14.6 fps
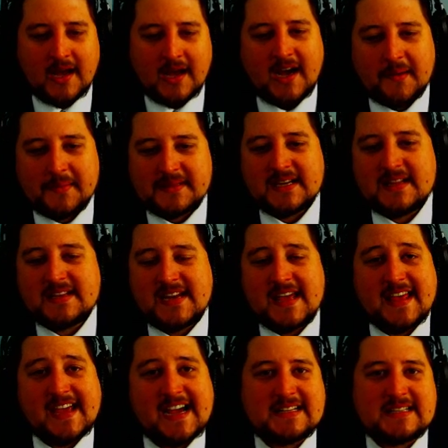Uh, at the end of the day,
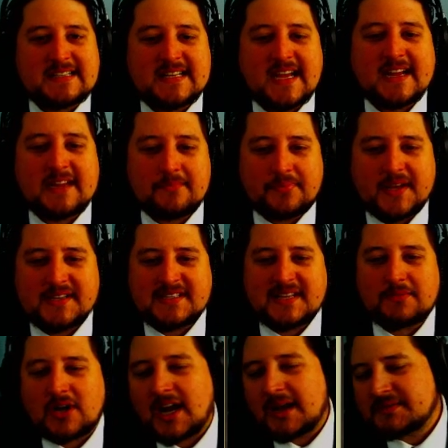they got second place. They
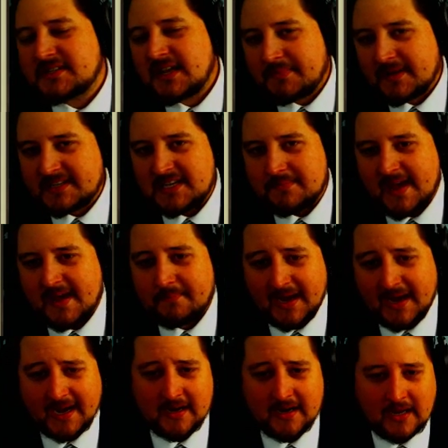were upset by Team
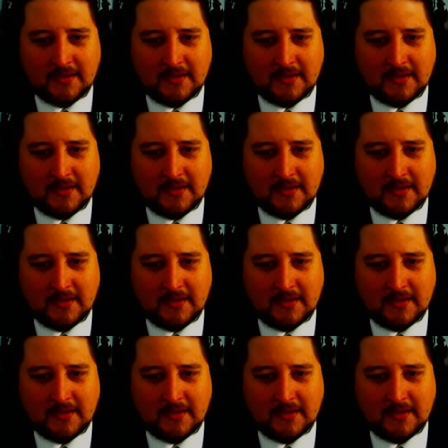Empire.